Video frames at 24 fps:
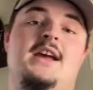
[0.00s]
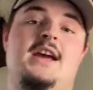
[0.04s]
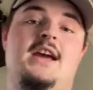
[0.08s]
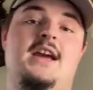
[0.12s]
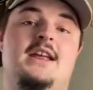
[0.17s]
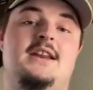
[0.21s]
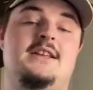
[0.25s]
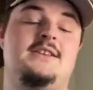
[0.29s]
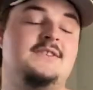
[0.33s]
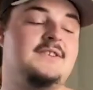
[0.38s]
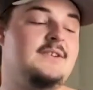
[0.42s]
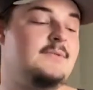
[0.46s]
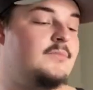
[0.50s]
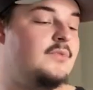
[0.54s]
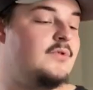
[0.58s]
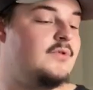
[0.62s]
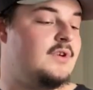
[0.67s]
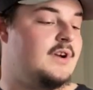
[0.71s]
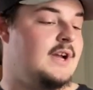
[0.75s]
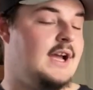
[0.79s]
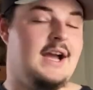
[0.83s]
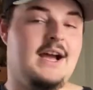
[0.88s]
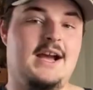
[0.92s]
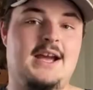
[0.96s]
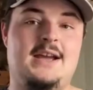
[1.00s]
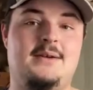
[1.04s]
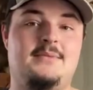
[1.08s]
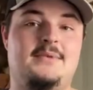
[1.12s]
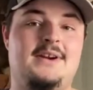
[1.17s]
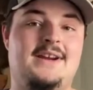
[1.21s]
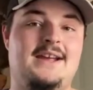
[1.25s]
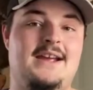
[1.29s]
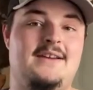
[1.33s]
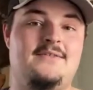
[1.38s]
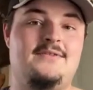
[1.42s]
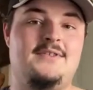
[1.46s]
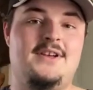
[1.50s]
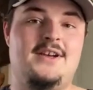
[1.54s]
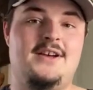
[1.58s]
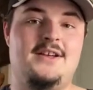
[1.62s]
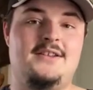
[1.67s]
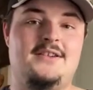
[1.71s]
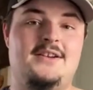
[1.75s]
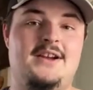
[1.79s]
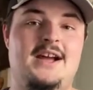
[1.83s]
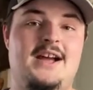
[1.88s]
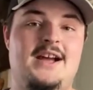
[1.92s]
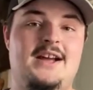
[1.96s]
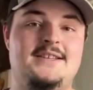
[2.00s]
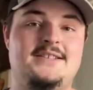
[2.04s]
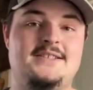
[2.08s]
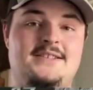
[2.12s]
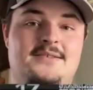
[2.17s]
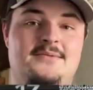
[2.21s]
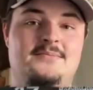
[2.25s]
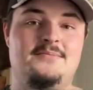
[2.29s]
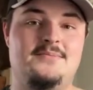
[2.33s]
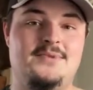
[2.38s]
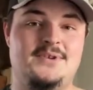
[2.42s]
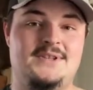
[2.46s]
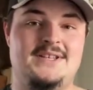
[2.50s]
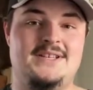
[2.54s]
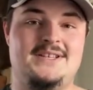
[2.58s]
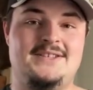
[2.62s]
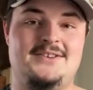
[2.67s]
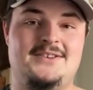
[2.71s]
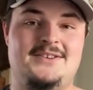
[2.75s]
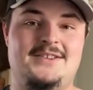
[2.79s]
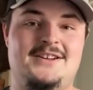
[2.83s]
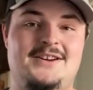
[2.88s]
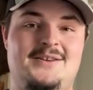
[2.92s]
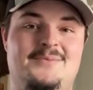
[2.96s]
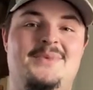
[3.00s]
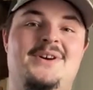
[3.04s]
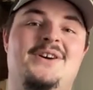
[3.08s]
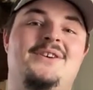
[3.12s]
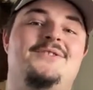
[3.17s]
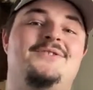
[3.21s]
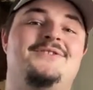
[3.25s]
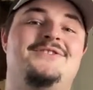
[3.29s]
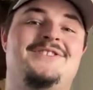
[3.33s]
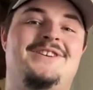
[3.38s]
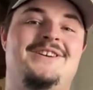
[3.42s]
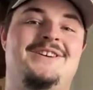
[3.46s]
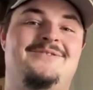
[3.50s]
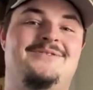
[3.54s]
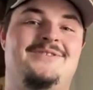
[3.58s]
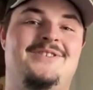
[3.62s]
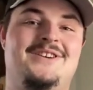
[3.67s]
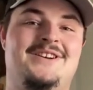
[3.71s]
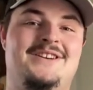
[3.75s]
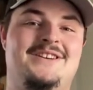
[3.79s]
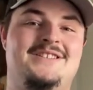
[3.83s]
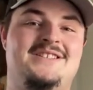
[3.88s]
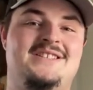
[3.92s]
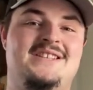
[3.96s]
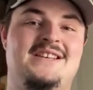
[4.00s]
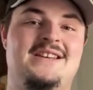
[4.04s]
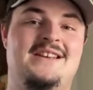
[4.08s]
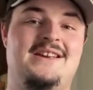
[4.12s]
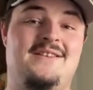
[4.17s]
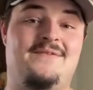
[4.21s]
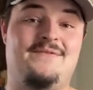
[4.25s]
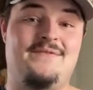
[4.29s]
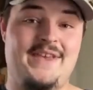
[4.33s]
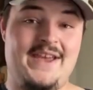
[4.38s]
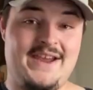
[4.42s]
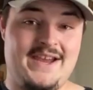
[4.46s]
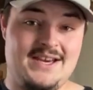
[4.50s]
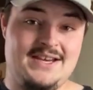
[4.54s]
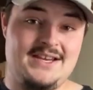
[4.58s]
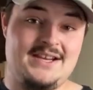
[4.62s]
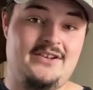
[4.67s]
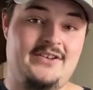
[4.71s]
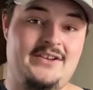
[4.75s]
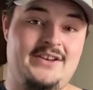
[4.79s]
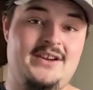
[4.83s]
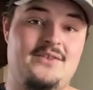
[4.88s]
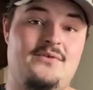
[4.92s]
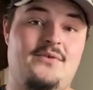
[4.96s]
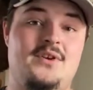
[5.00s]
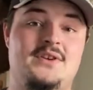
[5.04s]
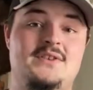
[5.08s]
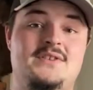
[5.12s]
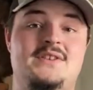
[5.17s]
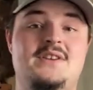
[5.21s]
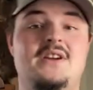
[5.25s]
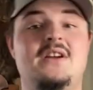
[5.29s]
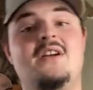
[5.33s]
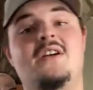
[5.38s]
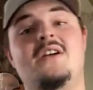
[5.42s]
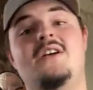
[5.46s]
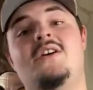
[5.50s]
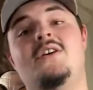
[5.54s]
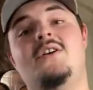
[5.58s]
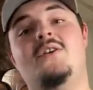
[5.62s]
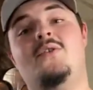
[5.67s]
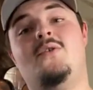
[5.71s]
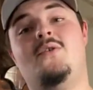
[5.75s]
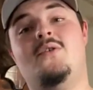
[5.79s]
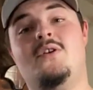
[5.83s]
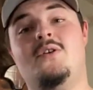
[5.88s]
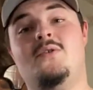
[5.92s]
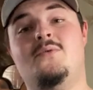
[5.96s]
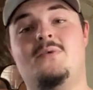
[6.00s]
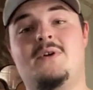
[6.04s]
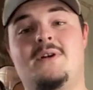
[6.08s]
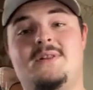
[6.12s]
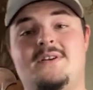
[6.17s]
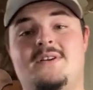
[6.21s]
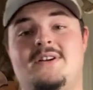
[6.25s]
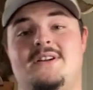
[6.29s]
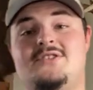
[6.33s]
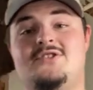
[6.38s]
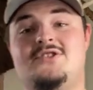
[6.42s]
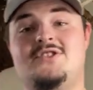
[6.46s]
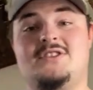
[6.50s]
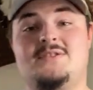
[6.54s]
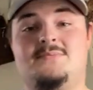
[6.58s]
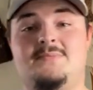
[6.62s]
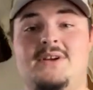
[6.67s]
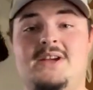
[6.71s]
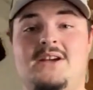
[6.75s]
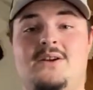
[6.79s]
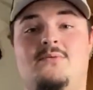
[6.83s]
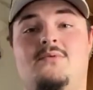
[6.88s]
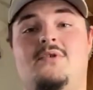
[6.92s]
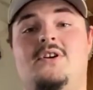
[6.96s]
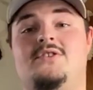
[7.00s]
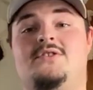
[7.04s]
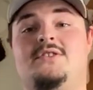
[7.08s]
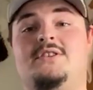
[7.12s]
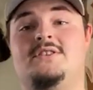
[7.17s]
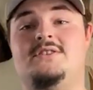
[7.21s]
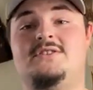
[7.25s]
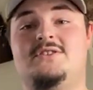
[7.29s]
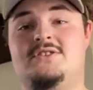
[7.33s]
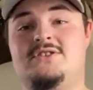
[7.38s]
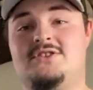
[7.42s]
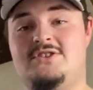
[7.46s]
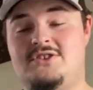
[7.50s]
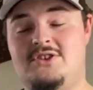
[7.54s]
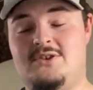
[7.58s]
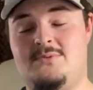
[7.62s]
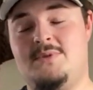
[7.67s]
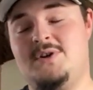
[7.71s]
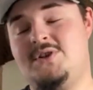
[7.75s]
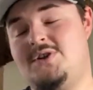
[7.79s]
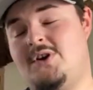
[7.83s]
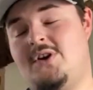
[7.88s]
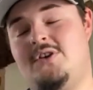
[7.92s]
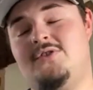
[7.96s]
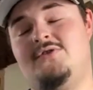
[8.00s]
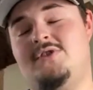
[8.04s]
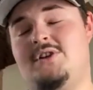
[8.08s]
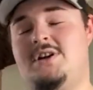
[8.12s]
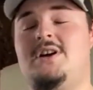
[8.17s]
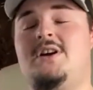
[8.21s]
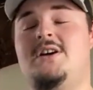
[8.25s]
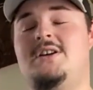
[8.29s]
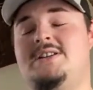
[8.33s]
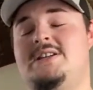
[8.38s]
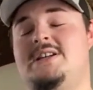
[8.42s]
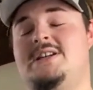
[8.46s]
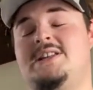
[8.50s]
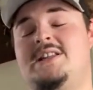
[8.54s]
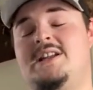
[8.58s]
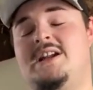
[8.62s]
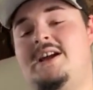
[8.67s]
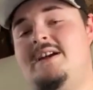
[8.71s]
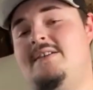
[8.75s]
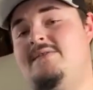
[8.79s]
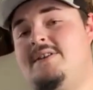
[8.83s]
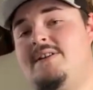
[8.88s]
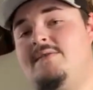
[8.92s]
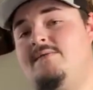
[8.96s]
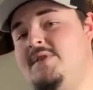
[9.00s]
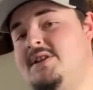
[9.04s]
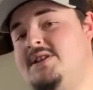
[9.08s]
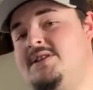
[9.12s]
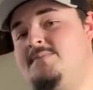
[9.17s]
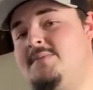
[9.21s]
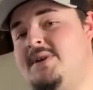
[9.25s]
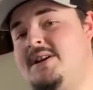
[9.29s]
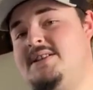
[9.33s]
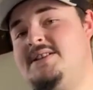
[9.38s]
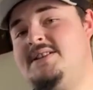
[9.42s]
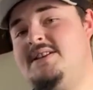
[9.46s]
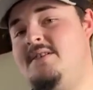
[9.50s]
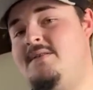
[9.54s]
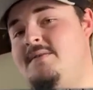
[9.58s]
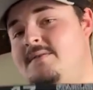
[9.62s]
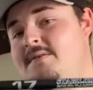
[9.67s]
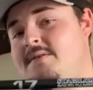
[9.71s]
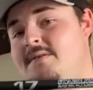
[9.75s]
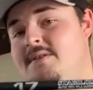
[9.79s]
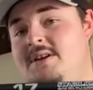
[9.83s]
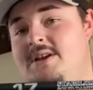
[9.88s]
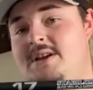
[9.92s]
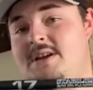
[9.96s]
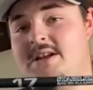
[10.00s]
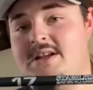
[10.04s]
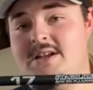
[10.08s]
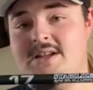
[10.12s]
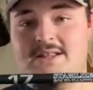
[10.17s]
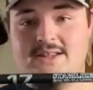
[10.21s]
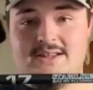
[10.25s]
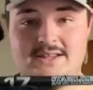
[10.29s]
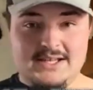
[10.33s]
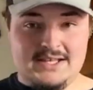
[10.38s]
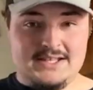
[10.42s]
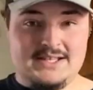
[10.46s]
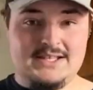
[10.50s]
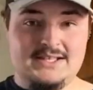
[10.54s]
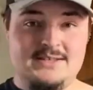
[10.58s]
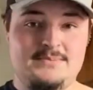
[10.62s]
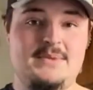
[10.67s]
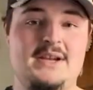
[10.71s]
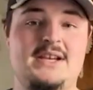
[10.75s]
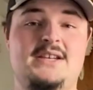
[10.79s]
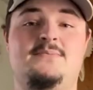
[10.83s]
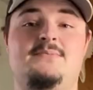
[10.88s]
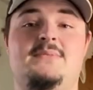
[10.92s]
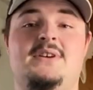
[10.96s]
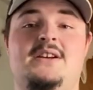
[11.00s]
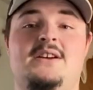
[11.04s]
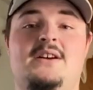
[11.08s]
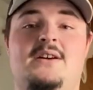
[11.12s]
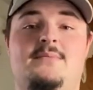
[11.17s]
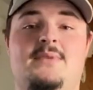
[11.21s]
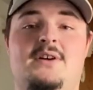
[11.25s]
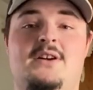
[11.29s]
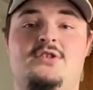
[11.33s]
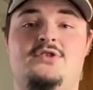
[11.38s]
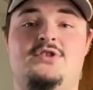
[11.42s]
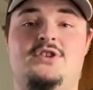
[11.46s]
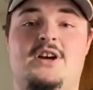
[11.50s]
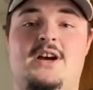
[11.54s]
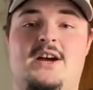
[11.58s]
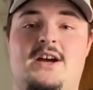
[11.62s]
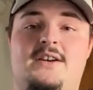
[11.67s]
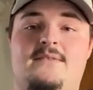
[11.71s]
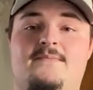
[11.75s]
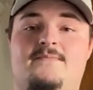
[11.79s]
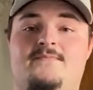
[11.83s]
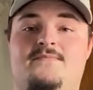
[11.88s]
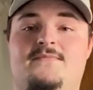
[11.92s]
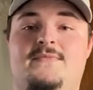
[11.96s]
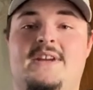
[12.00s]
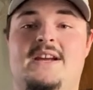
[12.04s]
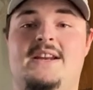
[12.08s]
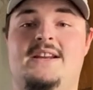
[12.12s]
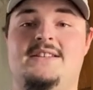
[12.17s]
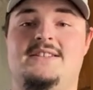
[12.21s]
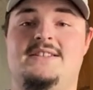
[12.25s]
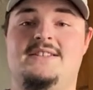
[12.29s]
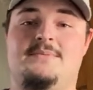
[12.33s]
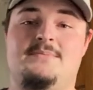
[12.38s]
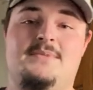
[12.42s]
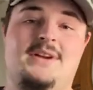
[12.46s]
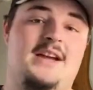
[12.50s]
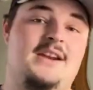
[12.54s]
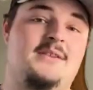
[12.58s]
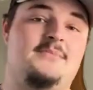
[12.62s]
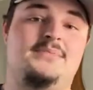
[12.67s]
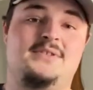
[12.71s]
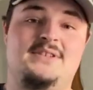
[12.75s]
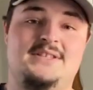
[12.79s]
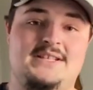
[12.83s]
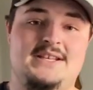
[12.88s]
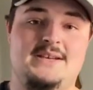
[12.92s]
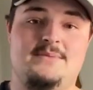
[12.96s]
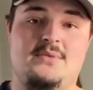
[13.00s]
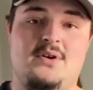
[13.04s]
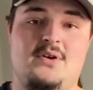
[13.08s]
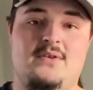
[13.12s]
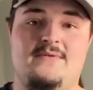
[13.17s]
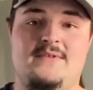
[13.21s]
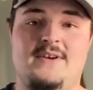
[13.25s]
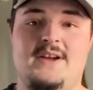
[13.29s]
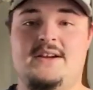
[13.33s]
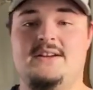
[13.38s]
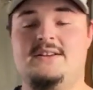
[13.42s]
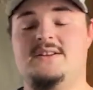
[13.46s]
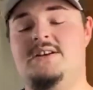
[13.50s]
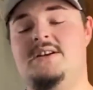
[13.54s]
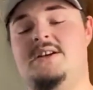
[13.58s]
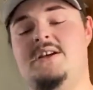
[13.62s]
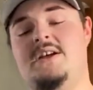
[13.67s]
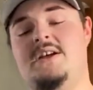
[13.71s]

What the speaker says: And at some point, I am going to have the other guys put this on their bows, and we're going to see if they can tell a difference, or whether it's just me watching so much archery content that I have convinced myself that this makes me a better shot, and it's some kind of placebo effect.